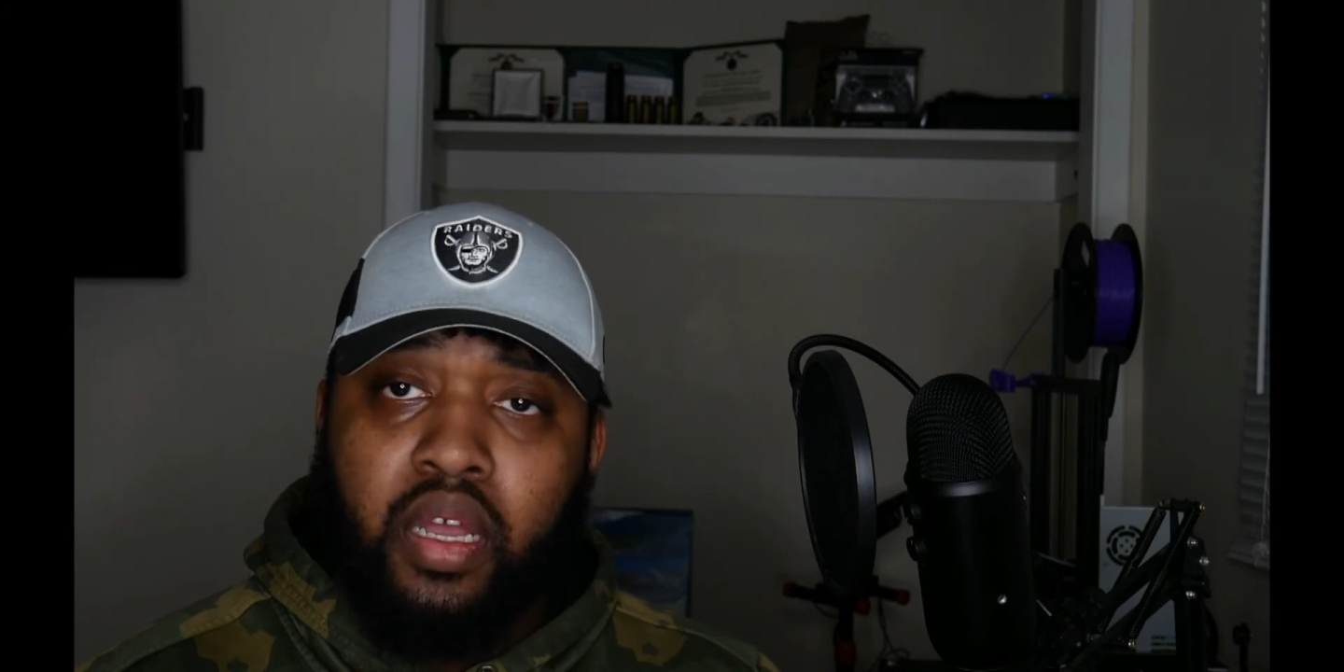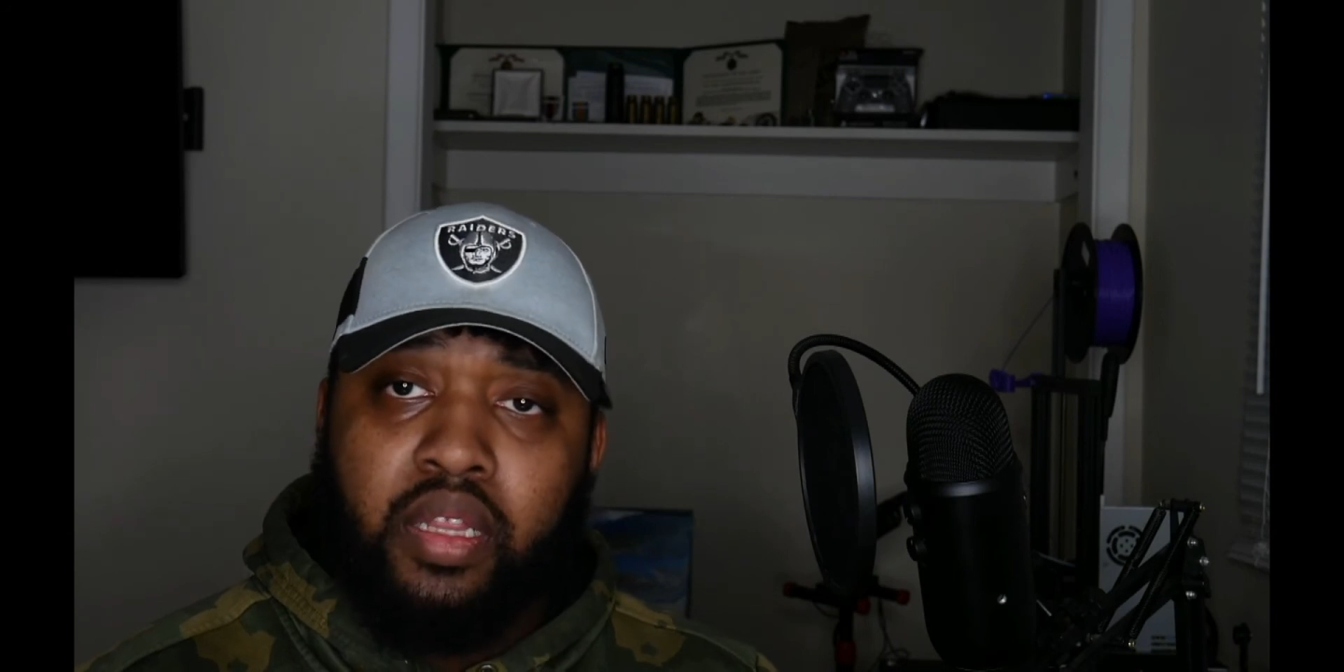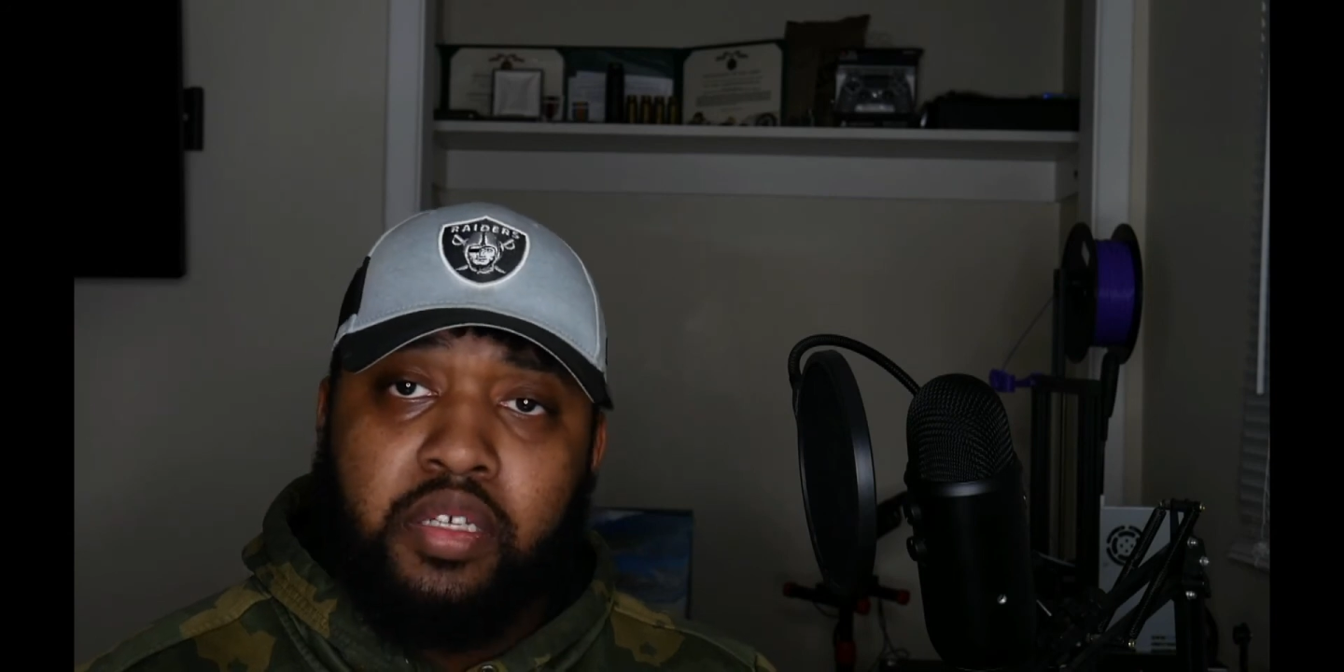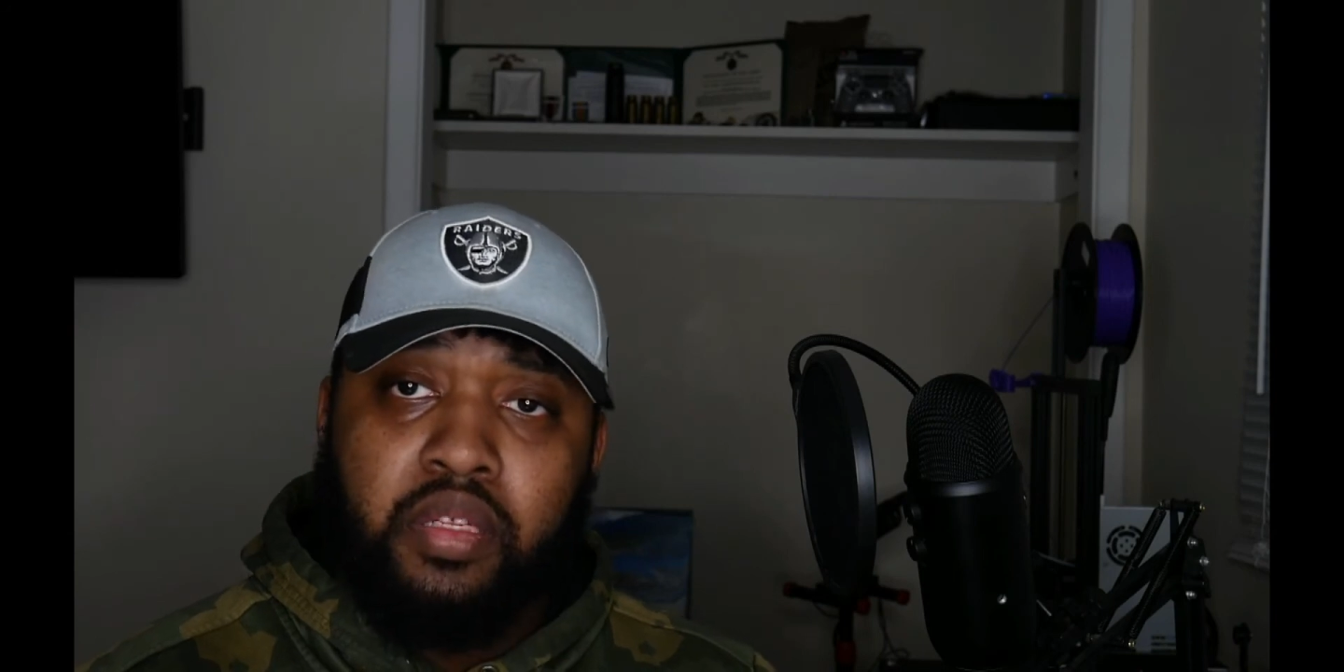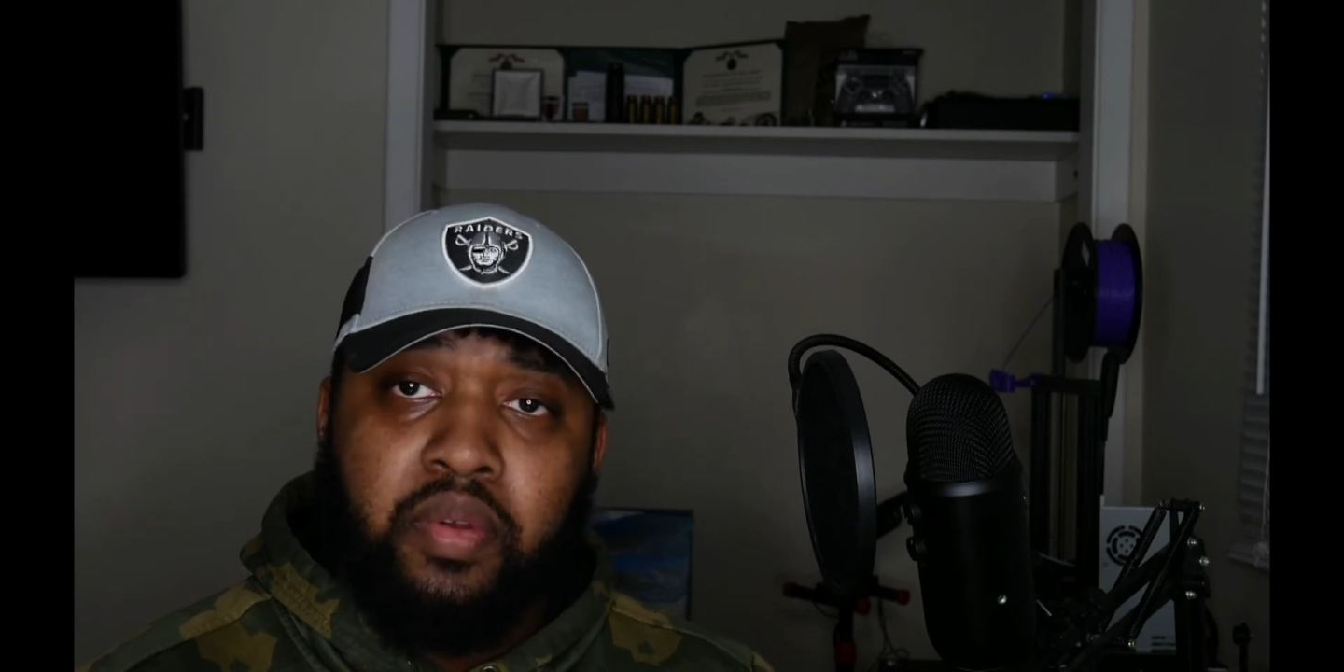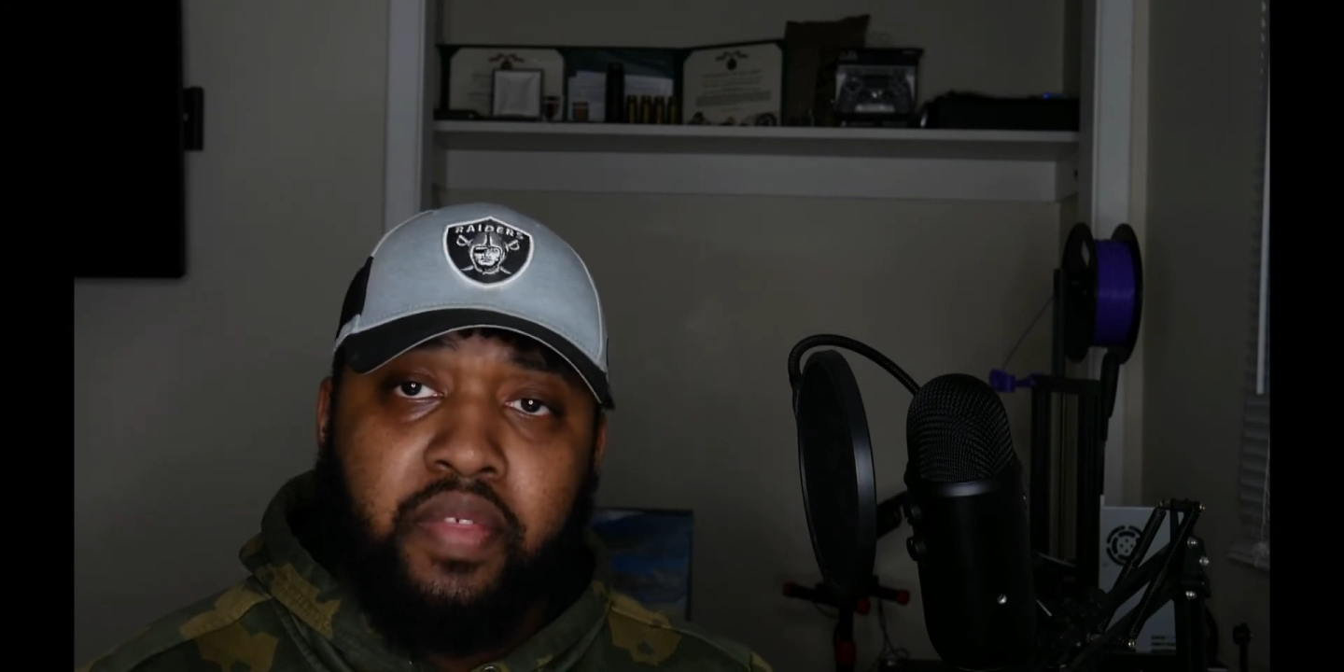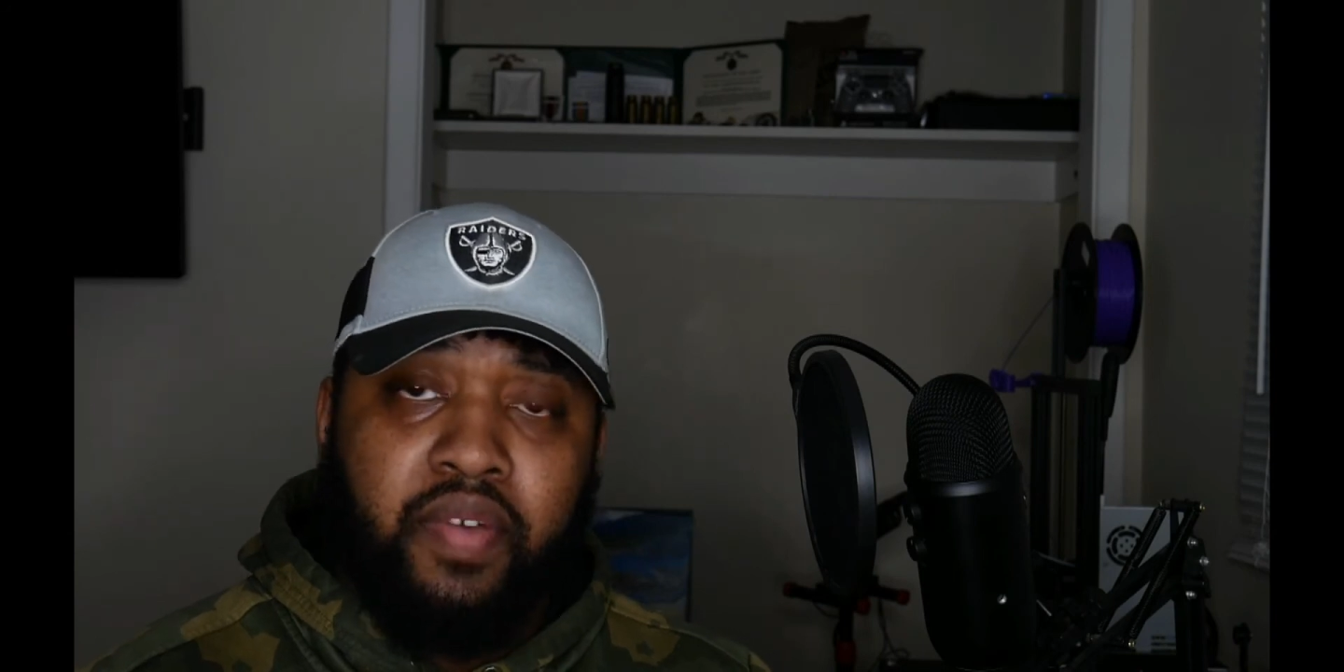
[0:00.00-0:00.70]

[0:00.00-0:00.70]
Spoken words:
Elizabeth